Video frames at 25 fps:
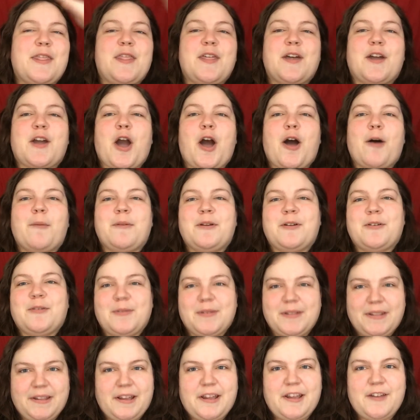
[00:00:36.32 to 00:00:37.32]
the comic
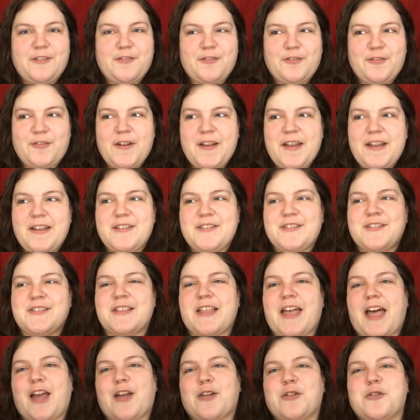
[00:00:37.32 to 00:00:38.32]
relief
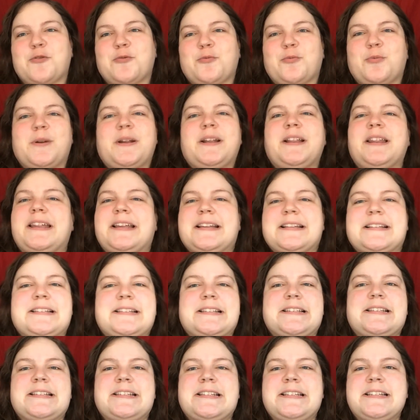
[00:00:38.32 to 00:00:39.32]
slash
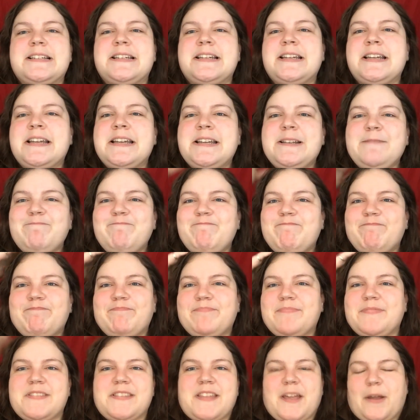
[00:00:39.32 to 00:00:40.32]
realist
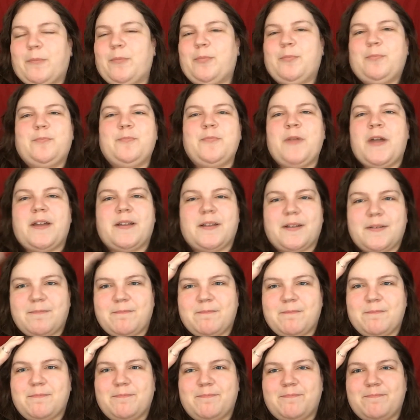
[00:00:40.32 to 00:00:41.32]
the
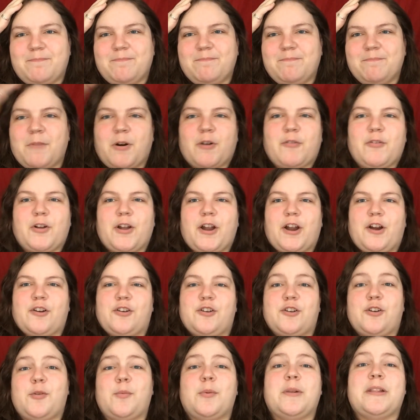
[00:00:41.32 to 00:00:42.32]
Marvel
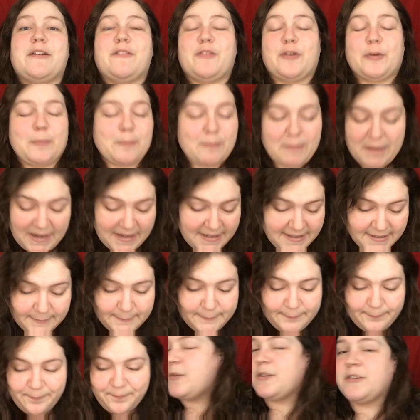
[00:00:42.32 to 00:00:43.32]
character you will ever meet.
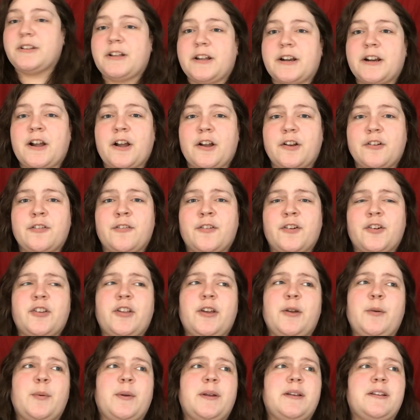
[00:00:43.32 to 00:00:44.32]
There was a lot of
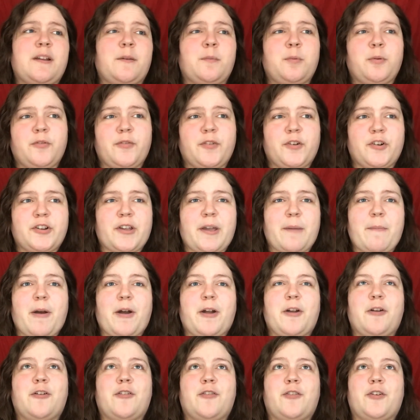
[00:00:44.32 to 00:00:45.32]
controversy when Deadpool first came
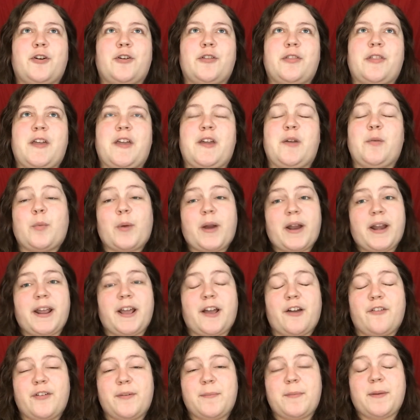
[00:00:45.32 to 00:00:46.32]
out over the
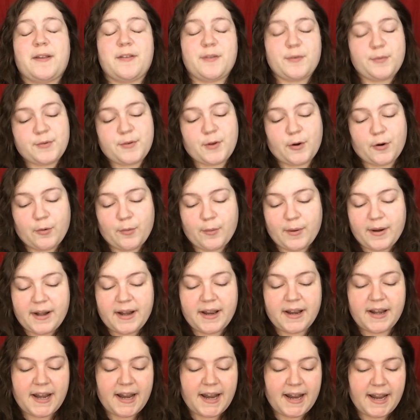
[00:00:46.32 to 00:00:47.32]
rating of it because it was
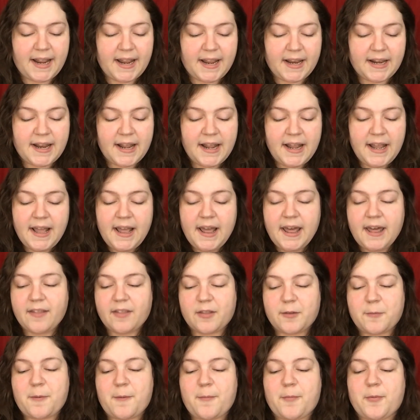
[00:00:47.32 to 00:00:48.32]
R-rated, and
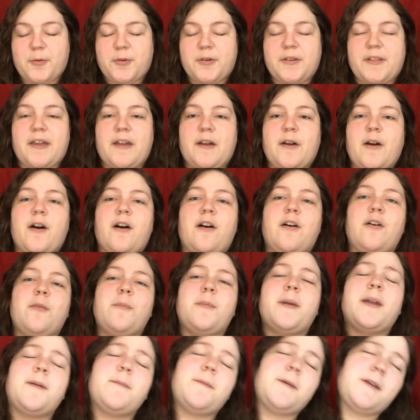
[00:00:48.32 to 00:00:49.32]
a lot of people were saying, oh,
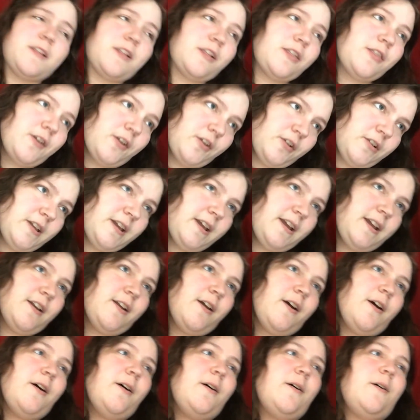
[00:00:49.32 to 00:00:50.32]
make it
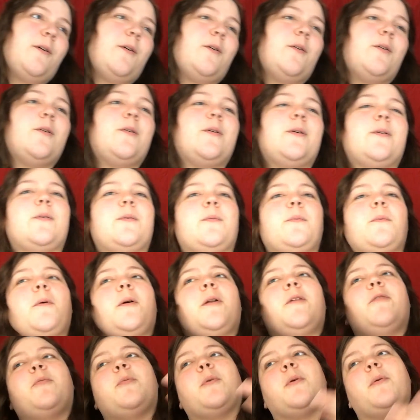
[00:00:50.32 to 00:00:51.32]
PG-13. Oh,
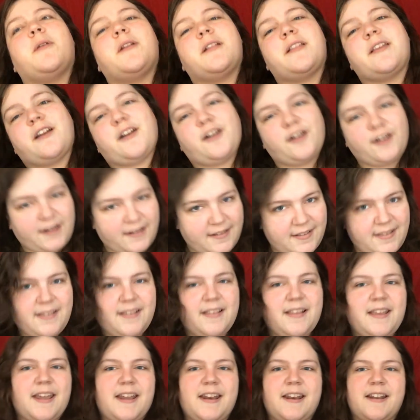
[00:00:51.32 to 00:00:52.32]
what if we want to take our kids
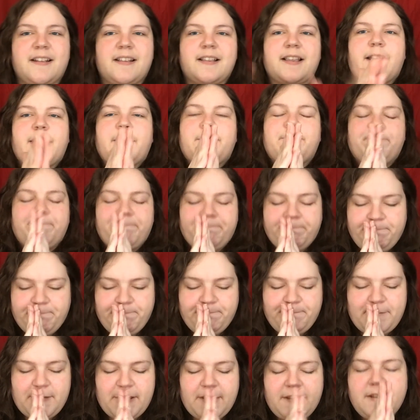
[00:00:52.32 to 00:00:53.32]
to see it? And it's like,
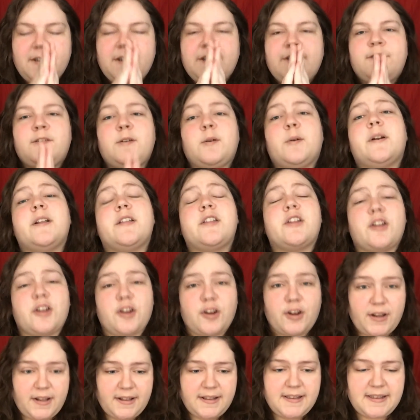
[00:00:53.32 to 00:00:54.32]
if you want to take
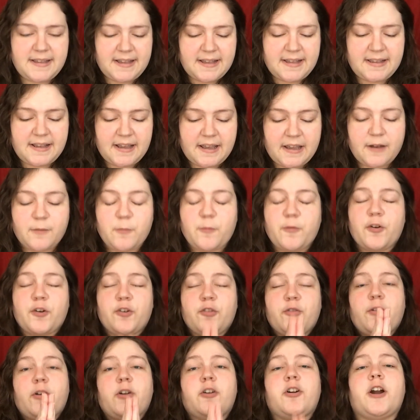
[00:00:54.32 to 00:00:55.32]
your kids to see it,
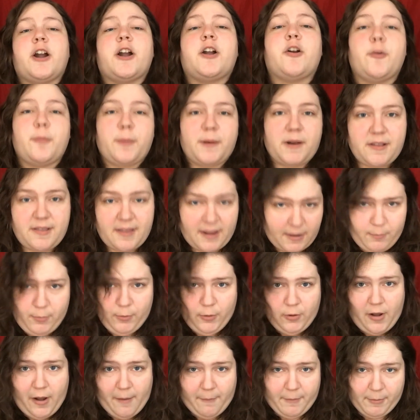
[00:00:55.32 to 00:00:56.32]
first of all, crack open a
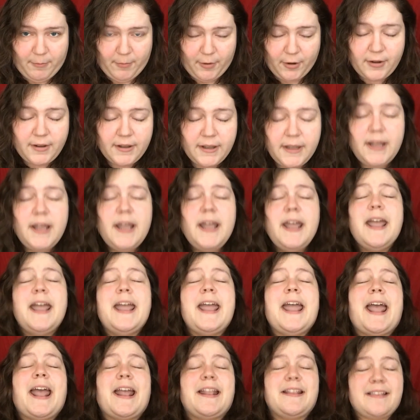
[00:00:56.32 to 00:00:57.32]
Deadpool comic book.
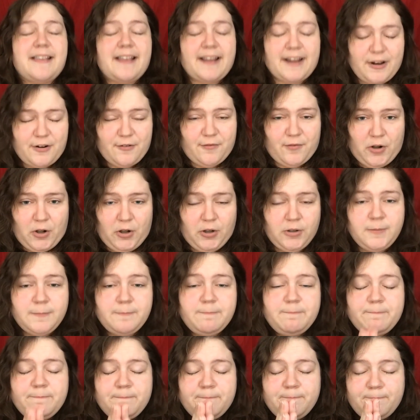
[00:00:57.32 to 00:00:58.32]
And second of all,
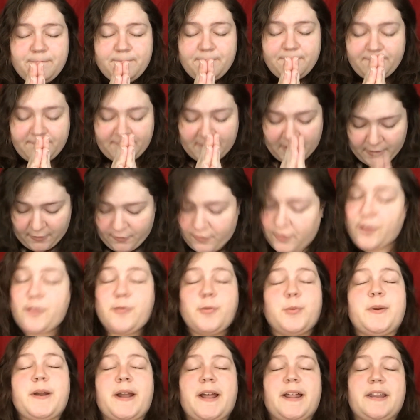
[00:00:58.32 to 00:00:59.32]
get
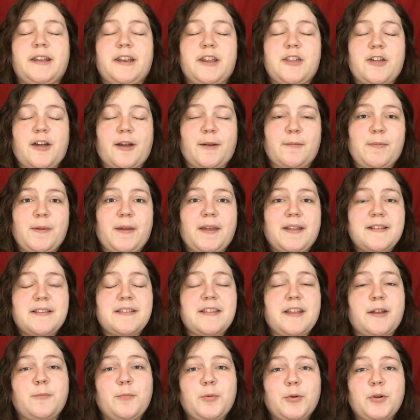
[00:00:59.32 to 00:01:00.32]
yourself a reality check, because
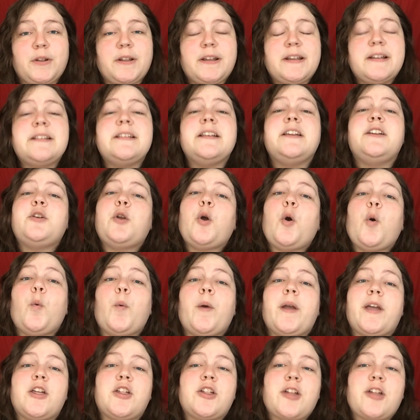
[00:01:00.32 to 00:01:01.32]
Deadpool is in no way,